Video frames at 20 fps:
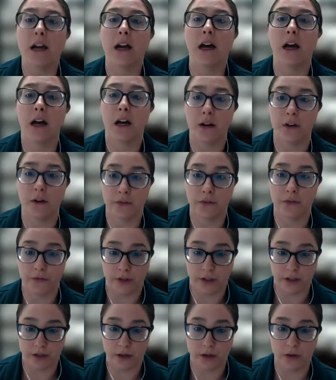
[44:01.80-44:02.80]
of,
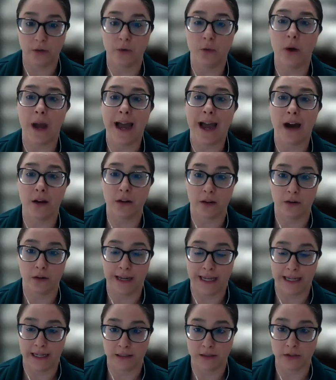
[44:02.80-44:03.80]
how you
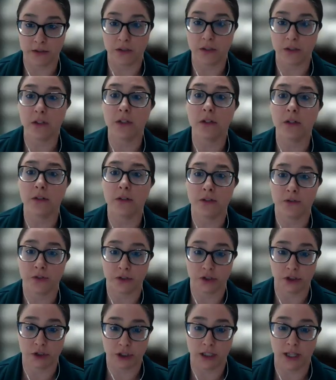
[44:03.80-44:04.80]
handle
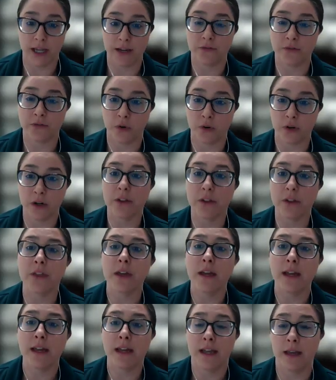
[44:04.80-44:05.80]
July 4th,
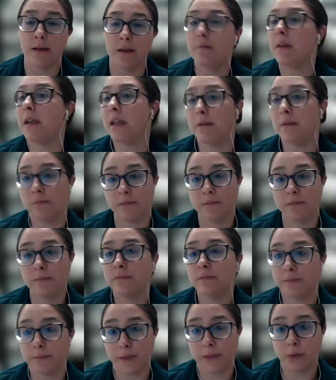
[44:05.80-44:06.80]
it may
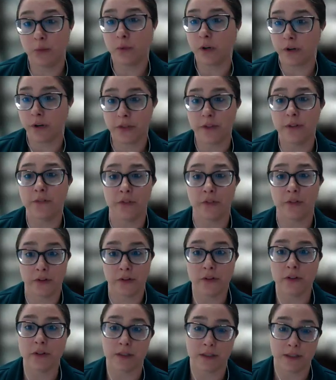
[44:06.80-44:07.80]
be worth a
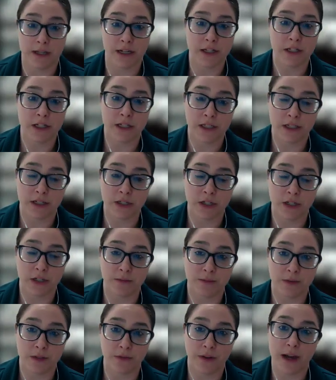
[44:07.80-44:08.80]
further discussion in
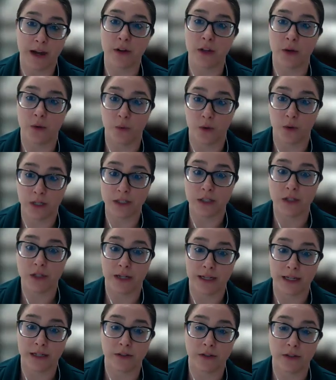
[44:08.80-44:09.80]
terms of how you want to
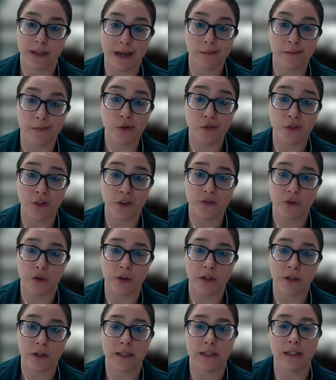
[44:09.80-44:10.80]
handle that moving
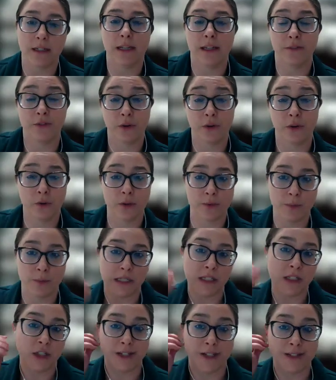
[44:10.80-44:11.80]
forward and if it would
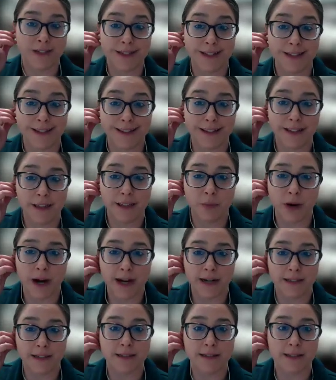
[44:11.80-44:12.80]
be adjusting any
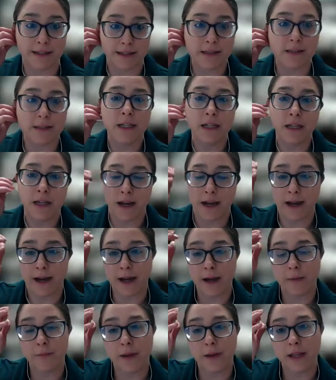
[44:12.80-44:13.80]
practices.
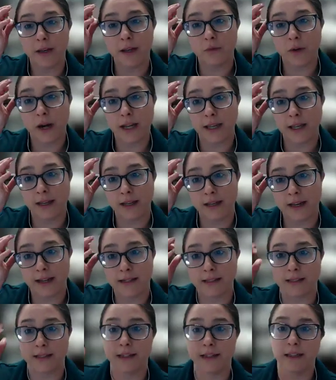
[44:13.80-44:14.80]
And
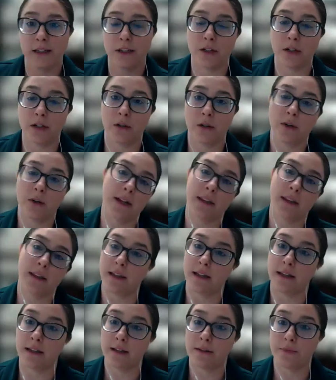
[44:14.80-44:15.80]
recognizing, I
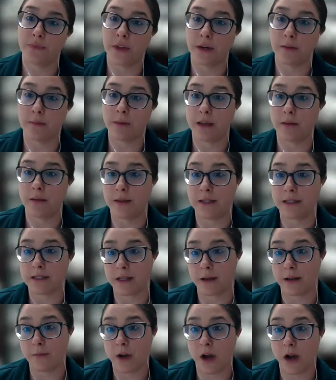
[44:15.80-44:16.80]
think there may be
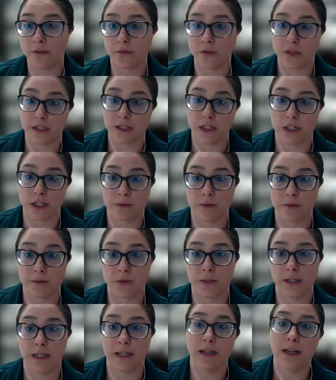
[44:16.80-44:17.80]
some conversations
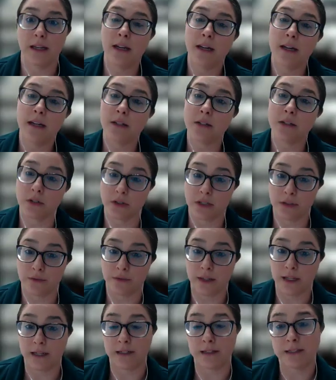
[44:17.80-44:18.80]
between
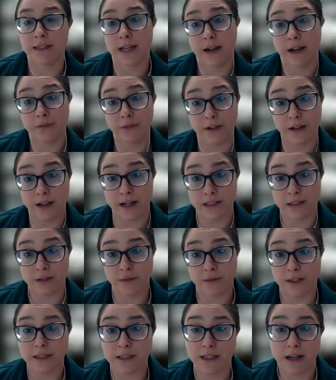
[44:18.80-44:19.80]
certificated staff and
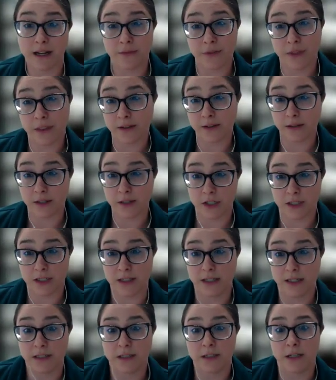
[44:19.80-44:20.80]
classified staff that there just
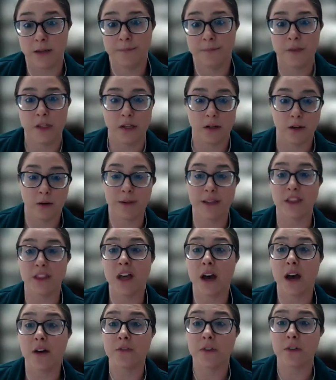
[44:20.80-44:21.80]
need to, be
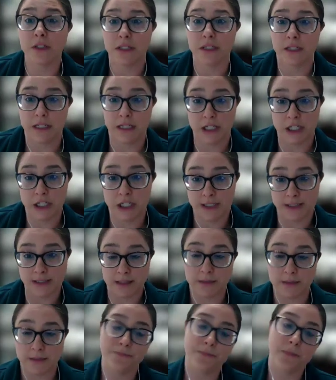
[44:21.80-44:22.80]
thoughtful
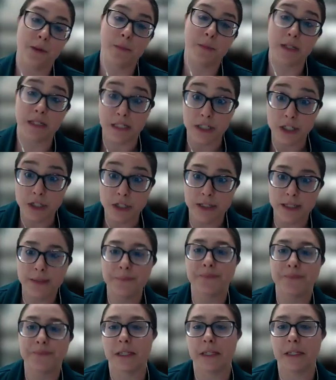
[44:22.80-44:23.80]
distinctions
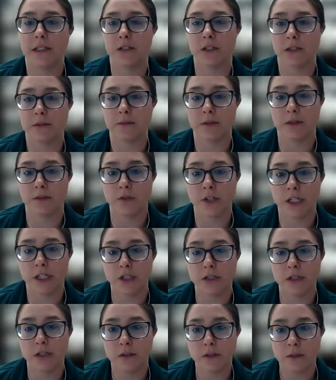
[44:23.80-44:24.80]
potentially in terms of
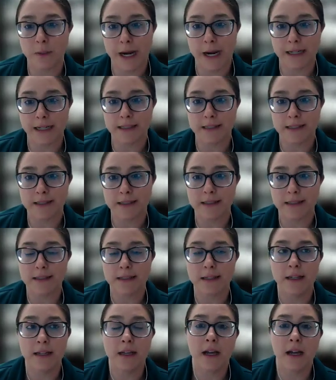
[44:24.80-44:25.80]
changing those practices.
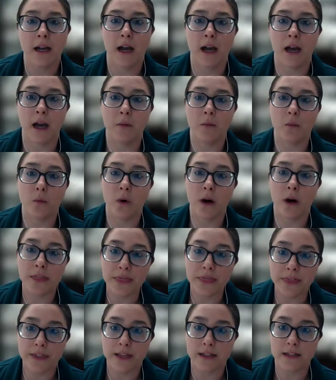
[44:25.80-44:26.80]

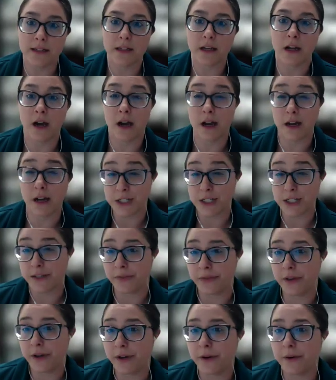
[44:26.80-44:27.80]
One thing to
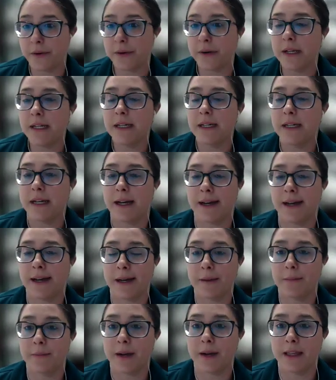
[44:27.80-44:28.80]
caution though,
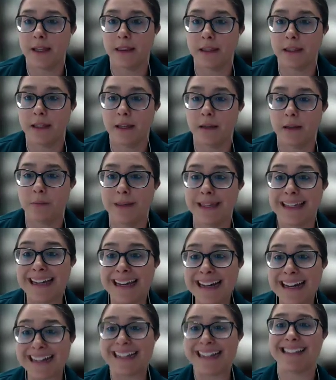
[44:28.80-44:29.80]
I think
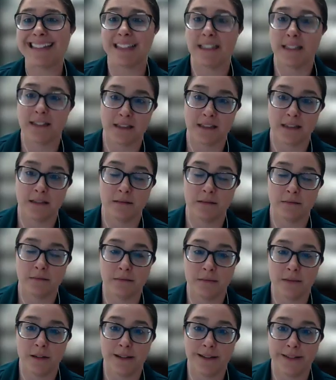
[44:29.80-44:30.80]
because
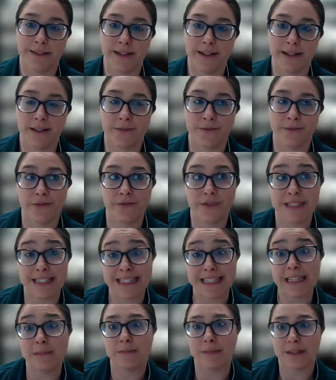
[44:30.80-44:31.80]
it
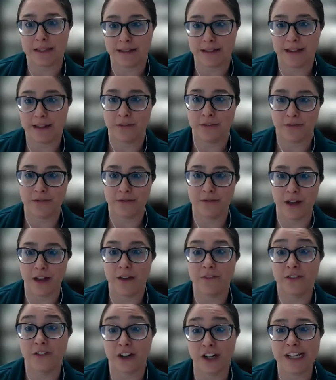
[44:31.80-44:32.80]
seems, if
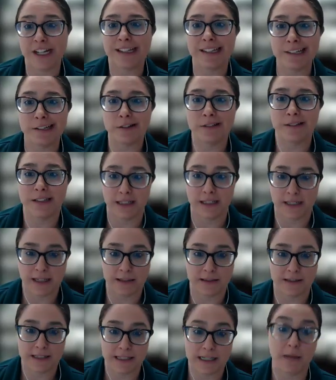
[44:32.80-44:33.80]
not very clearly,
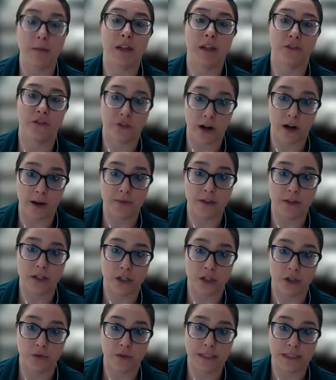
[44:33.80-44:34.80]
stemming from the
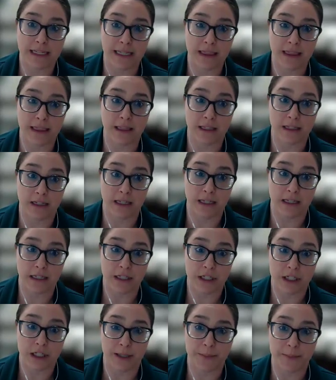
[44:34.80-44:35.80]
Juneteenth
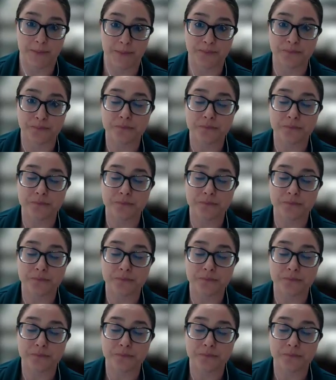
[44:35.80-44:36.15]
litigation,